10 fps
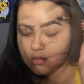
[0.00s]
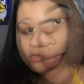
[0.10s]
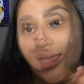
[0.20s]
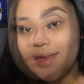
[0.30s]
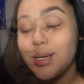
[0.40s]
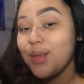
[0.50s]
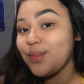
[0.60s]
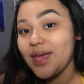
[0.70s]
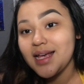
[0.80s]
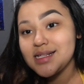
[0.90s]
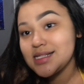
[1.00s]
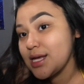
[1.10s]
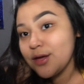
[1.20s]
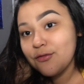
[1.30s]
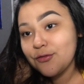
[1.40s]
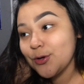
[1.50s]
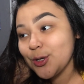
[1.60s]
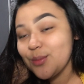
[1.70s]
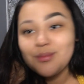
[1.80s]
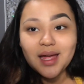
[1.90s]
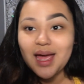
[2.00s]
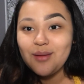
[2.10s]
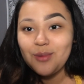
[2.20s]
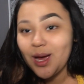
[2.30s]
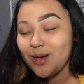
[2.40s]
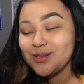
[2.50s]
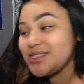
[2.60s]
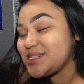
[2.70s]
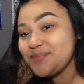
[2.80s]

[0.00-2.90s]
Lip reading: And that is it for my eyebrows.